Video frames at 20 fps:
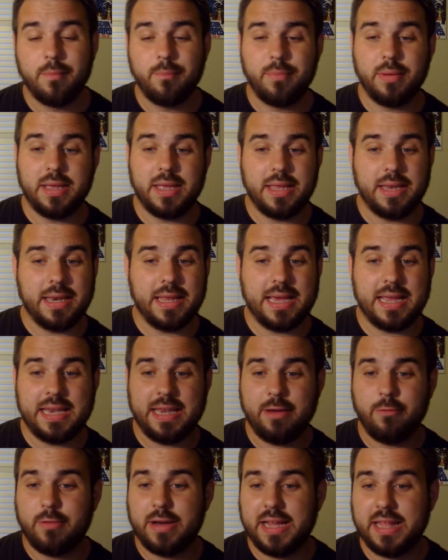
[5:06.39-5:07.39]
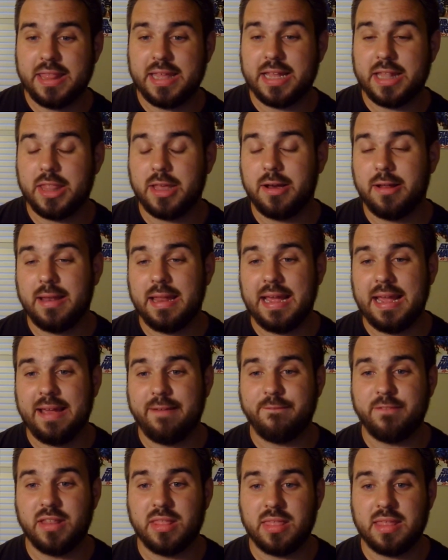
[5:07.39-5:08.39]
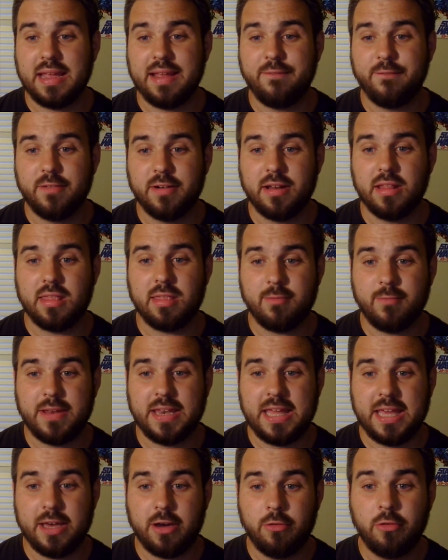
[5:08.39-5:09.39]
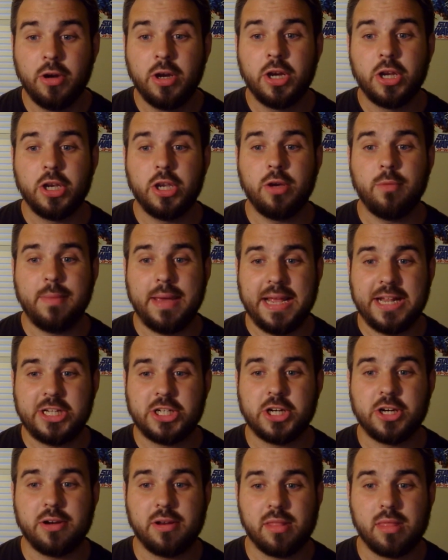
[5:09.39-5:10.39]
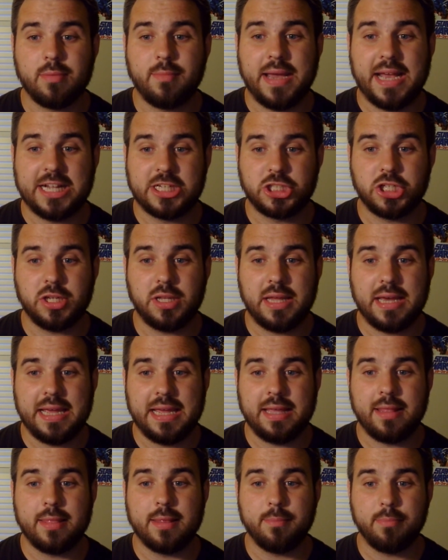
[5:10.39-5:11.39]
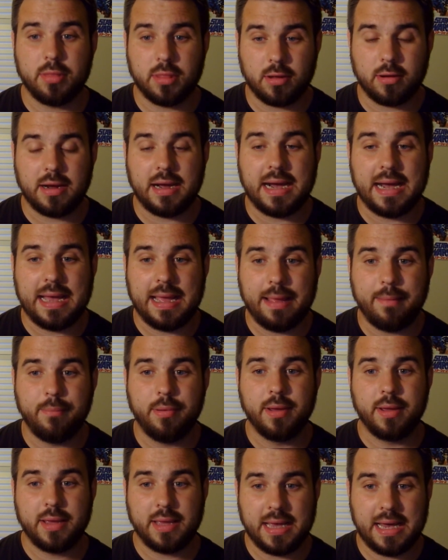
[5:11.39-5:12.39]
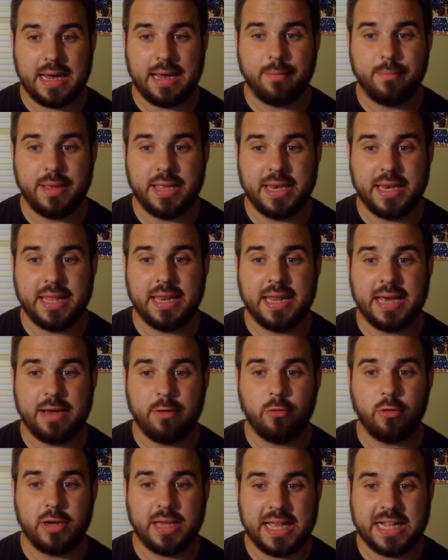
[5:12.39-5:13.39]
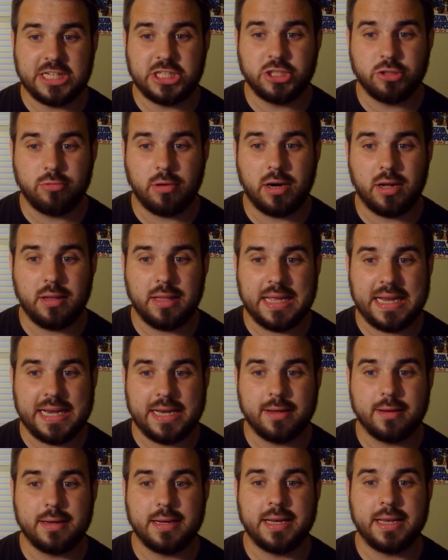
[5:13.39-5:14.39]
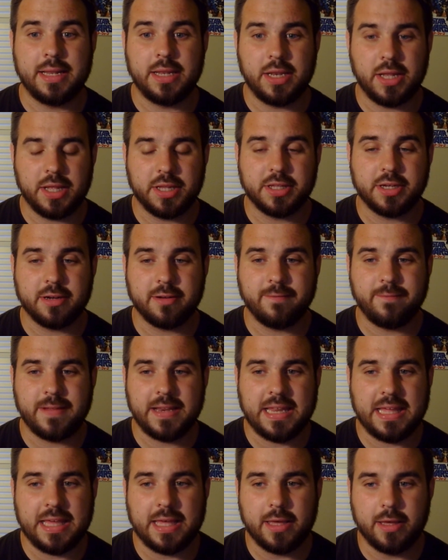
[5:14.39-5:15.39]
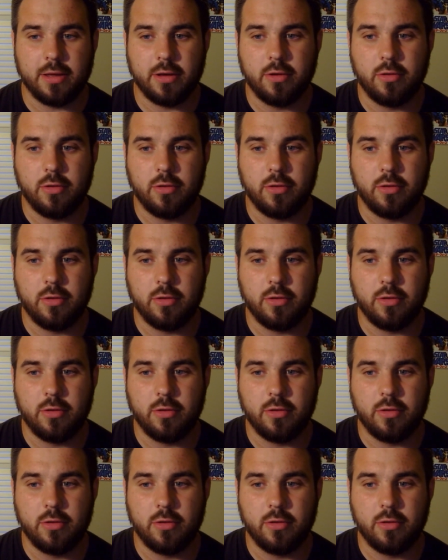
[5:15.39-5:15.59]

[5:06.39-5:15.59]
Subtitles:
But anyways, that's all I have to say for this video. Do make sure to smash a like, subscribe, comment, and I will catch you all later in another video.